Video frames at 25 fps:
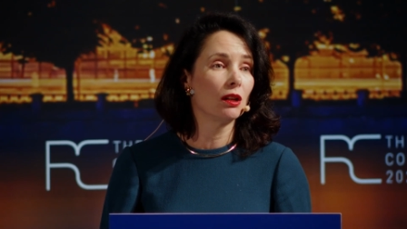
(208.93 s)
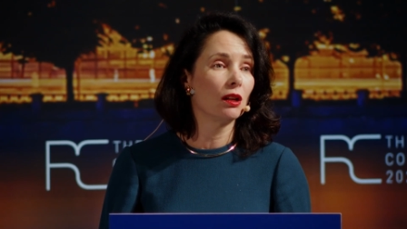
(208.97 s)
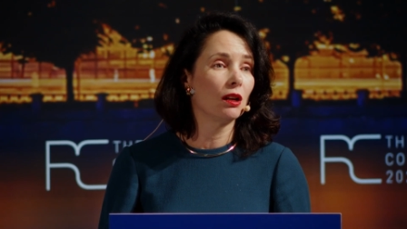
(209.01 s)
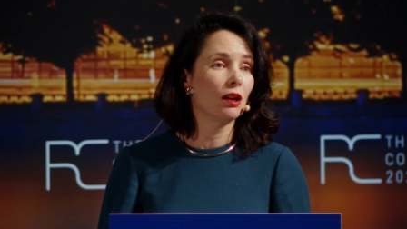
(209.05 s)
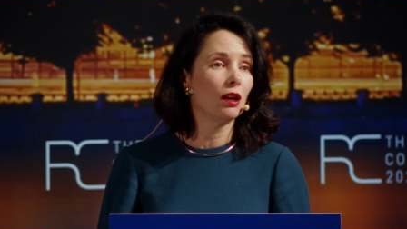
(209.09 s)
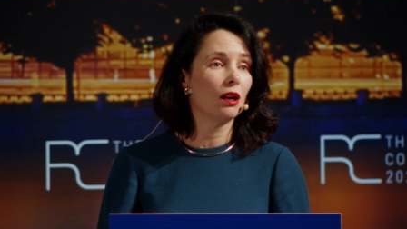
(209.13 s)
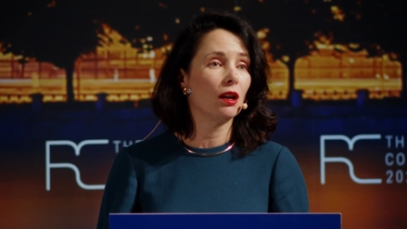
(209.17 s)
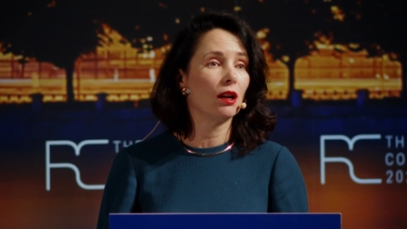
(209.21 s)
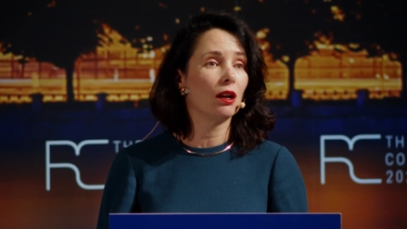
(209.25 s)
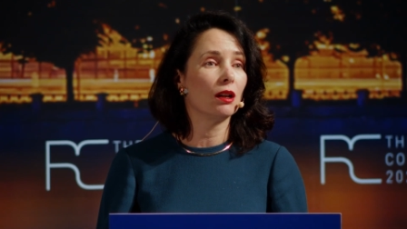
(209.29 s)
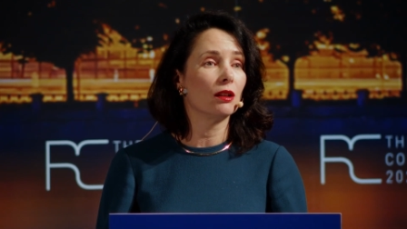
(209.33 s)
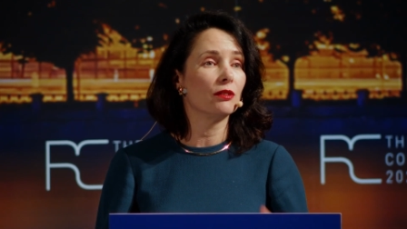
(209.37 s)

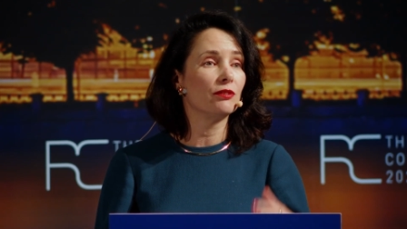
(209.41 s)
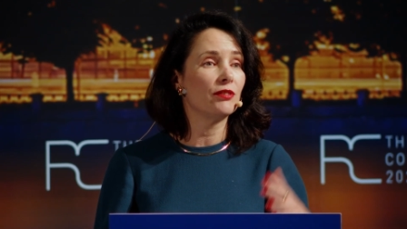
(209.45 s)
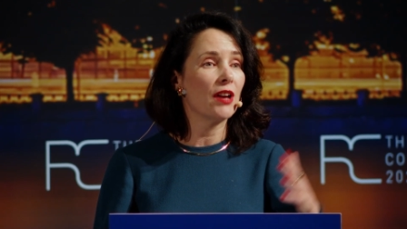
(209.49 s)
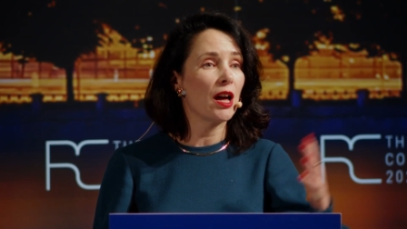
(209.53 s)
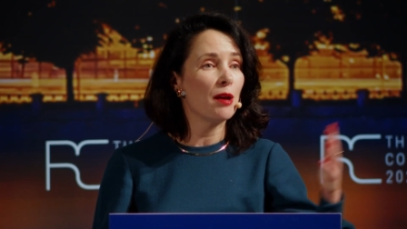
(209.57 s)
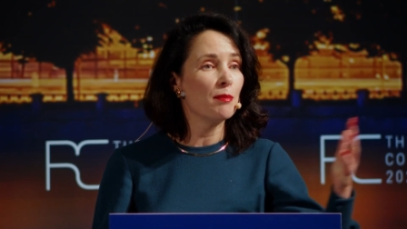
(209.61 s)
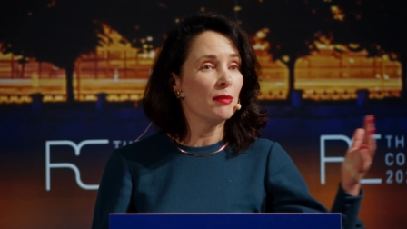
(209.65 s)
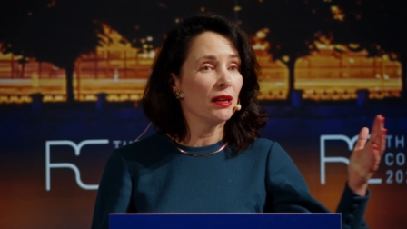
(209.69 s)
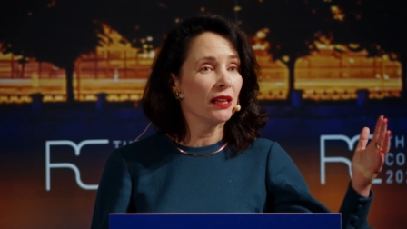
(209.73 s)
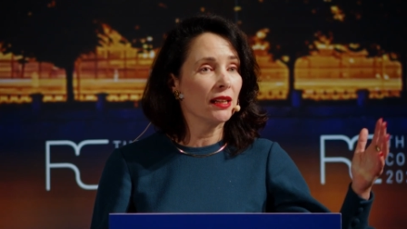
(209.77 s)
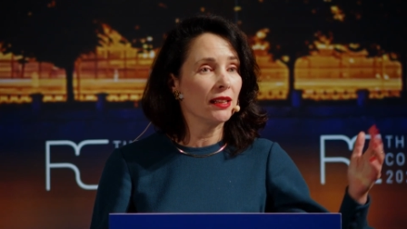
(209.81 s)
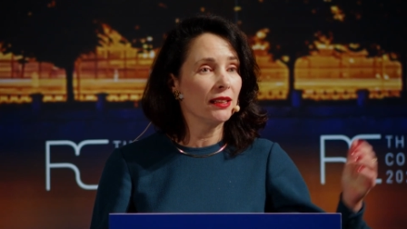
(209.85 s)
uh,
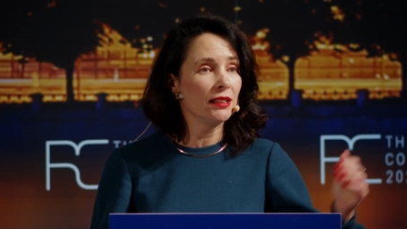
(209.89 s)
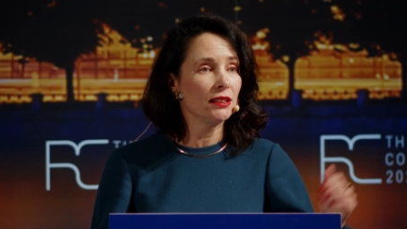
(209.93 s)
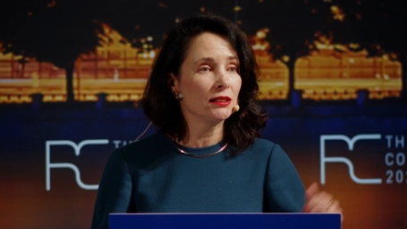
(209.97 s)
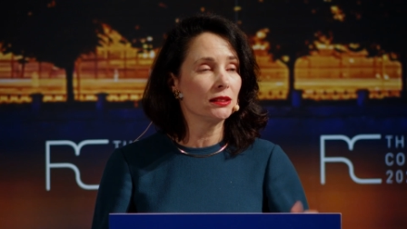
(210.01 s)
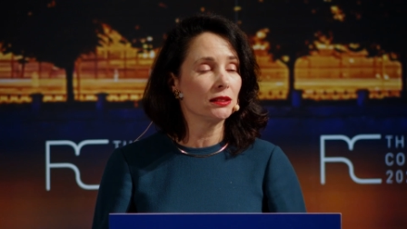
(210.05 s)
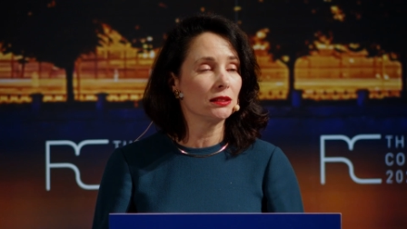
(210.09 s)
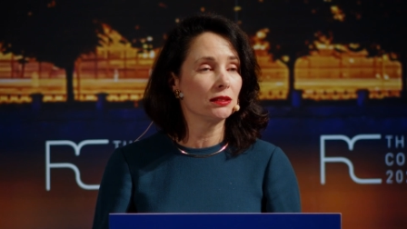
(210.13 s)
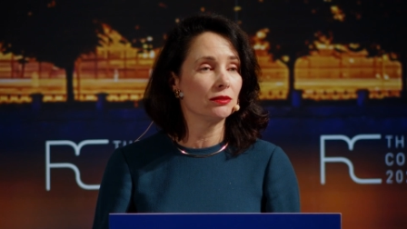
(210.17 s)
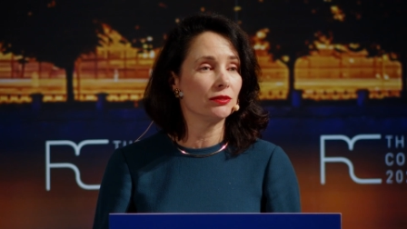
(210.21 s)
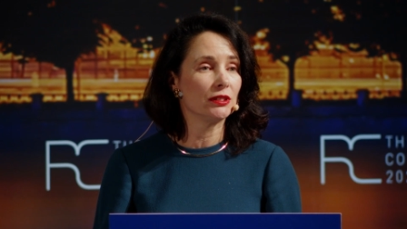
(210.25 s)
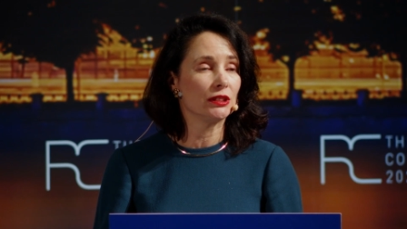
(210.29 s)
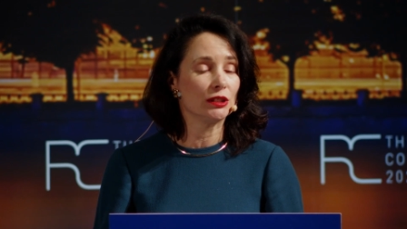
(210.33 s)

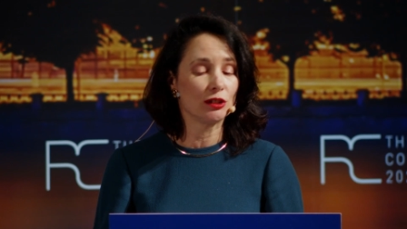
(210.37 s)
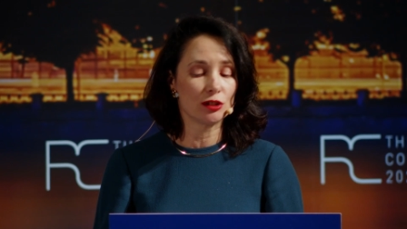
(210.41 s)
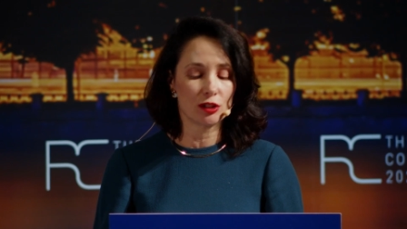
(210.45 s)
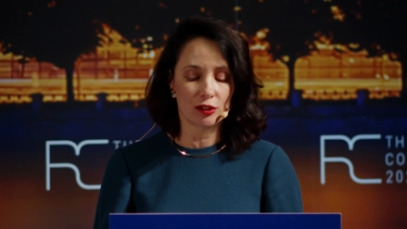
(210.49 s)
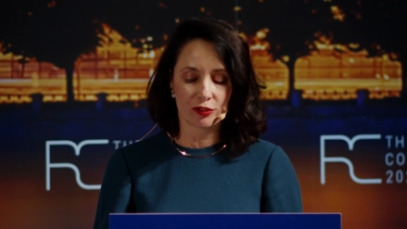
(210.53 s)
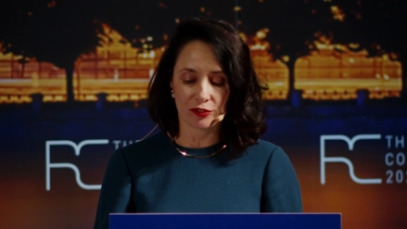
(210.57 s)
families, with your